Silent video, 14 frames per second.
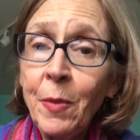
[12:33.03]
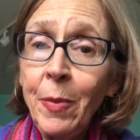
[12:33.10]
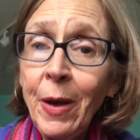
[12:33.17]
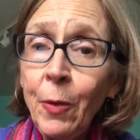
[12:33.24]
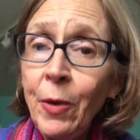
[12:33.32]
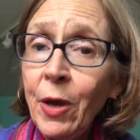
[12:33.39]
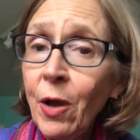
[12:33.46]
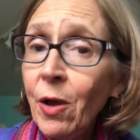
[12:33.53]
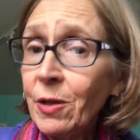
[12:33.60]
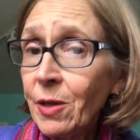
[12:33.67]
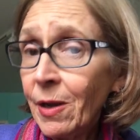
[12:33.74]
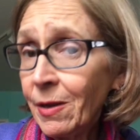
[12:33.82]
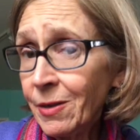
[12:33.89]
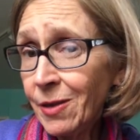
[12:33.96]
But we
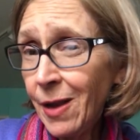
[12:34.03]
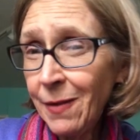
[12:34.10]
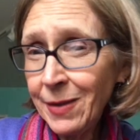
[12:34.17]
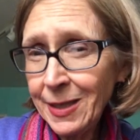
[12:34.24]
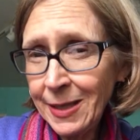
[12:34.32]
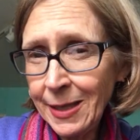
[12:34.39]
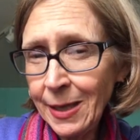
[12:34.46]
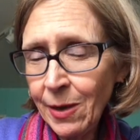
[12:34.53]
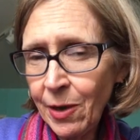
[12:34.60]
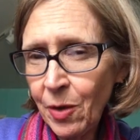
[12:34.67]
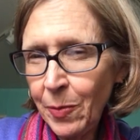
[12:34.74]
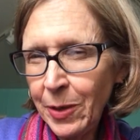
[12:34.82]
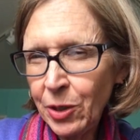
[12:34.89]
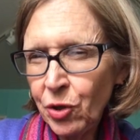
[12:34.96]
also have a sea
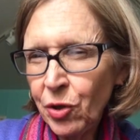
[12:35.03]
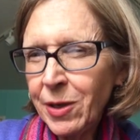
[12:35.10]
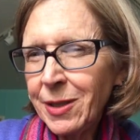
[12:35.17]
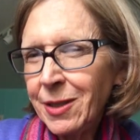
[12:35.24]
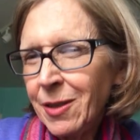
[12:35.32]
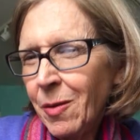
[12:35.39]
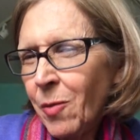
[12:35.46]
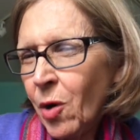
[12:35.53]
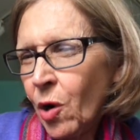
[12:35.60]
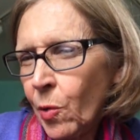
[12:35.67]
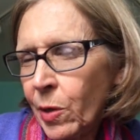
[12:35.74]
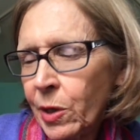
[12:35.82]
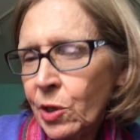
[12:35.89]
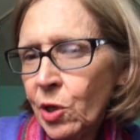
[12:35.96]
otter picture because
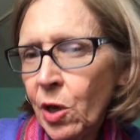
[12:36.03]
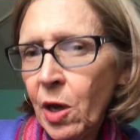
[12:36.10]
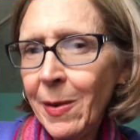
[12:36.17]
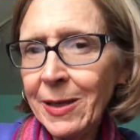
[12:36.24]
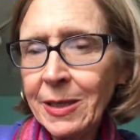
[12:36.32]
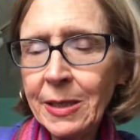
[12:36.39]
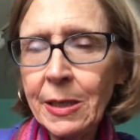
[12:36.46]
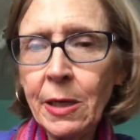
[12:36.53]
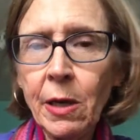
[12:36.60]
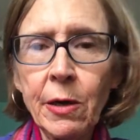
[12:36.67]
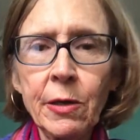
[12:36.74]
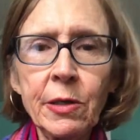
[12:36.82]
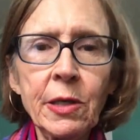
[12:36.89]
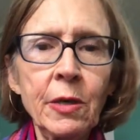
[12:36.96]
tomorrow we're going to talk about sea otters,